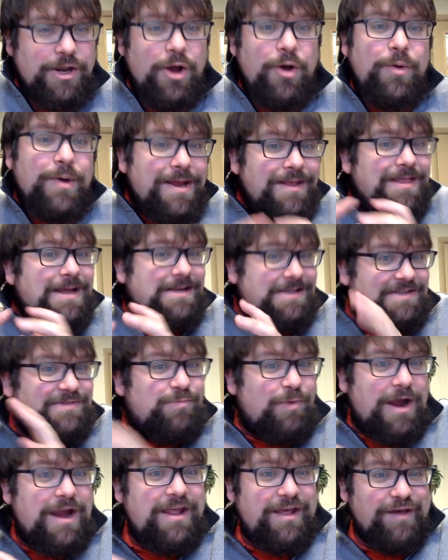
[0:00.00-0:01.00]
knowing that
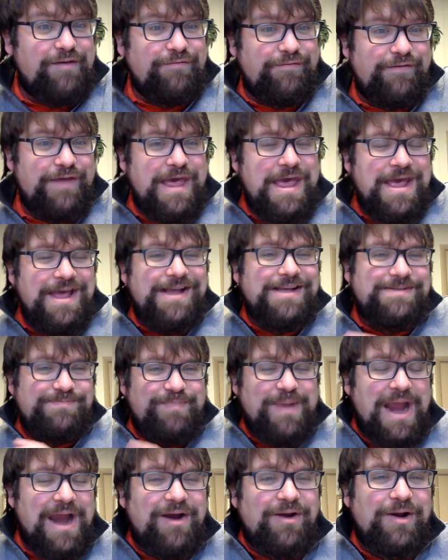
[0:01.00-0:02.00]
his wife is
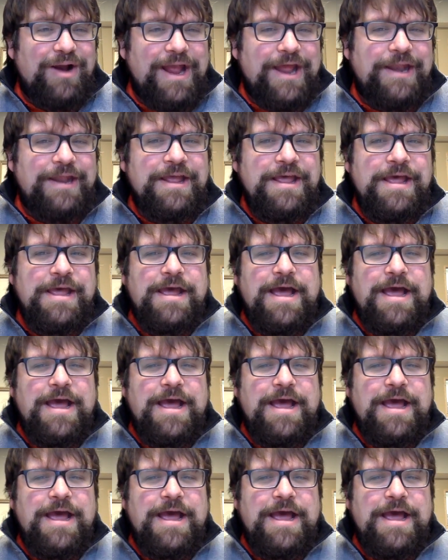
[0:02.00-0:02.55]
barren,